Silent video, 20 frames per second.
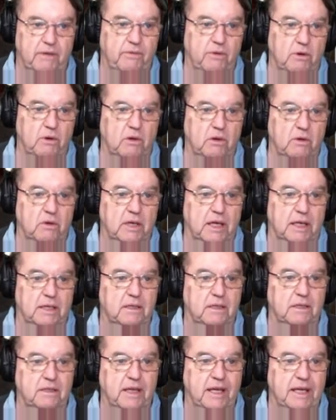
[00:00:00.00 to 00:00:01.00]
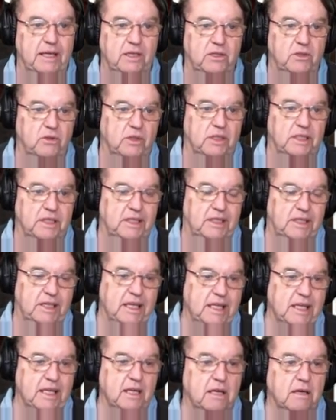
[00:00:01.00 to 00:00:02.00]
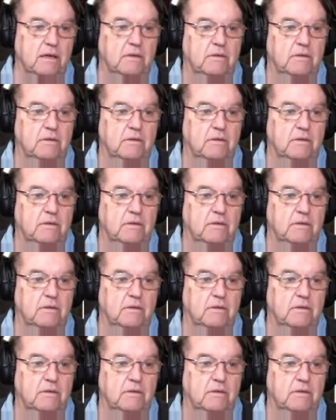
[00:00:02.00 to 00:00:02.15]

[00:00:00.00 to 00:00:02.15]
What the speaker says: you look at the Dangerous Sea,